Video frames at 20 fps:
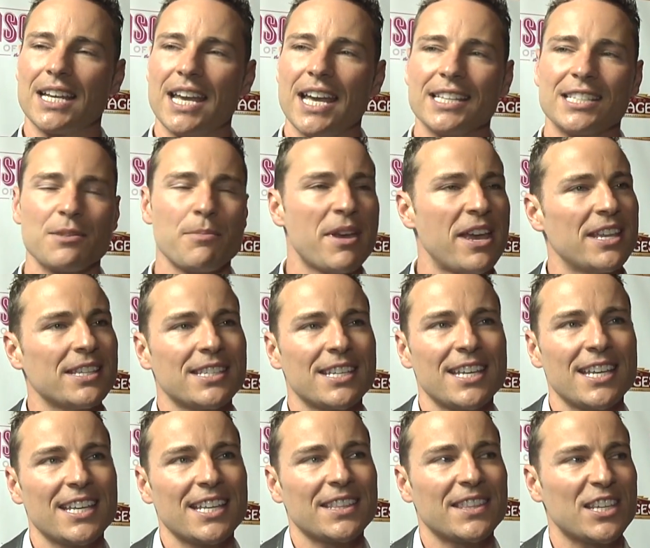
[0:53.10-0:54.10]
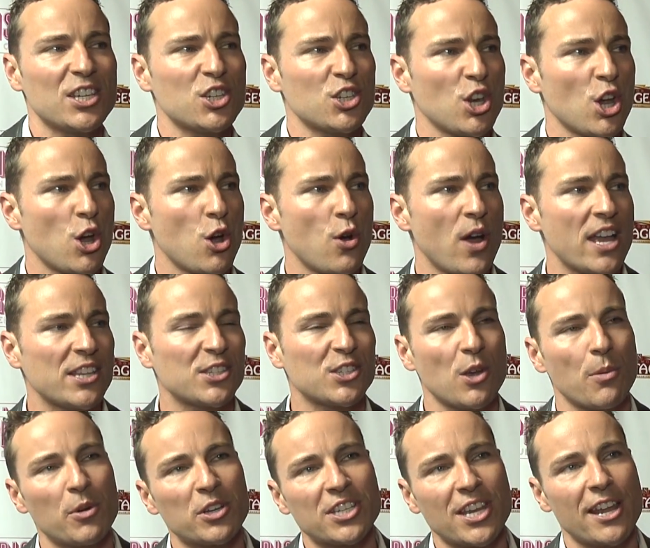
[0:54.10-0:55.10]
It's amazing. This show has
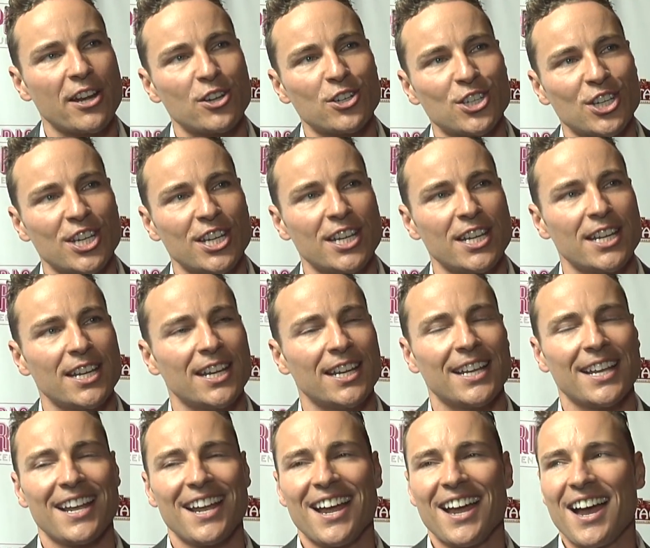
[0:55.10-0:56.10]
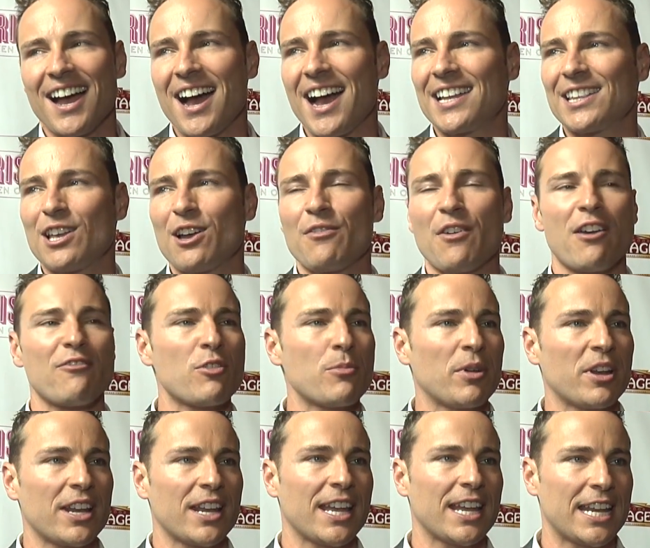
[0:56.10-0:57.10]
so much energy. I love
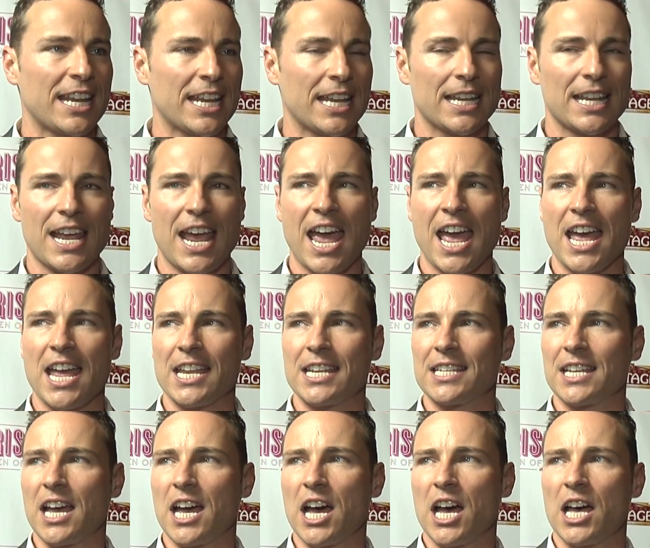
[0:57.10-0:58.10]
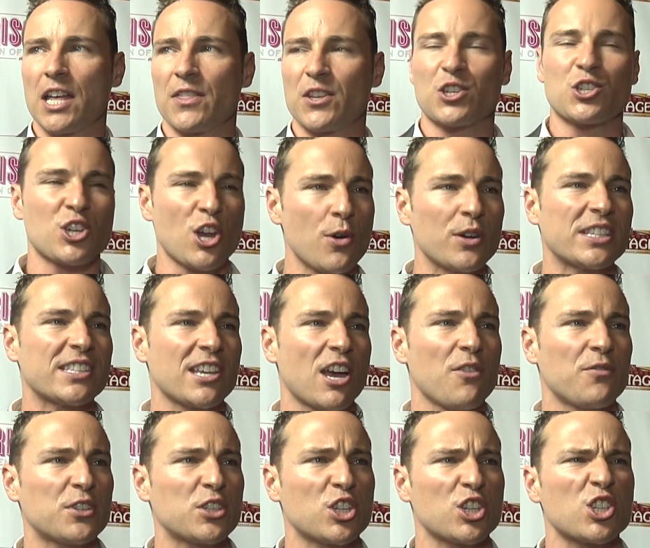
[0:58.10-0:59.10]
everybody in it, and uh, the show
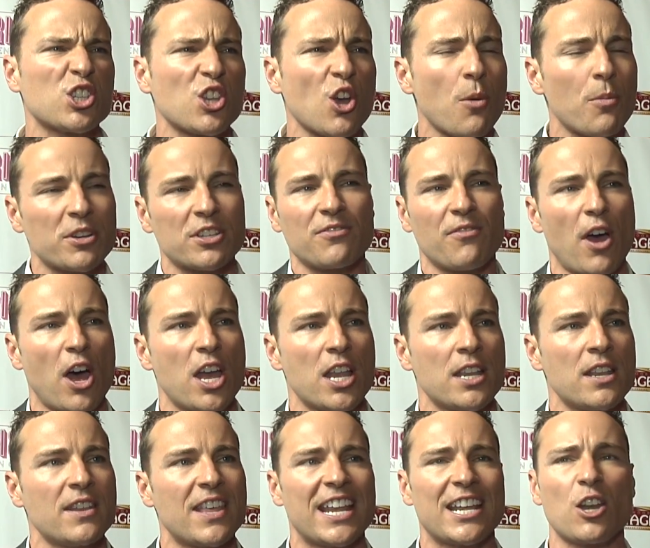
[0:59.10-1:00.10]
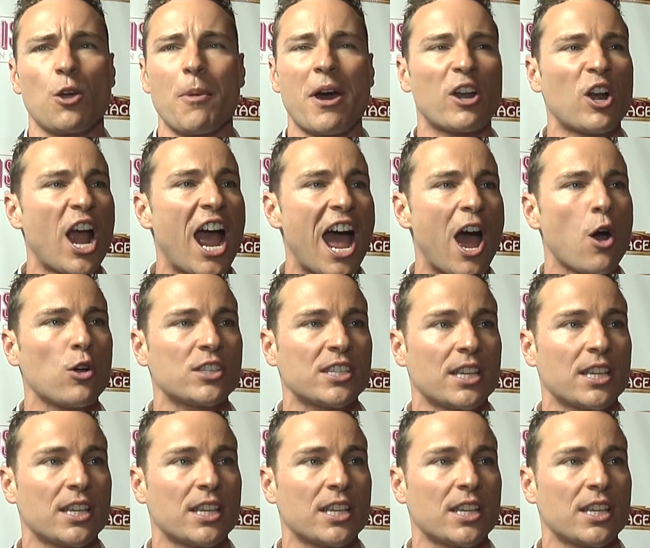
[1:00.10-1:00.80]
itself is just so much fun that no matter how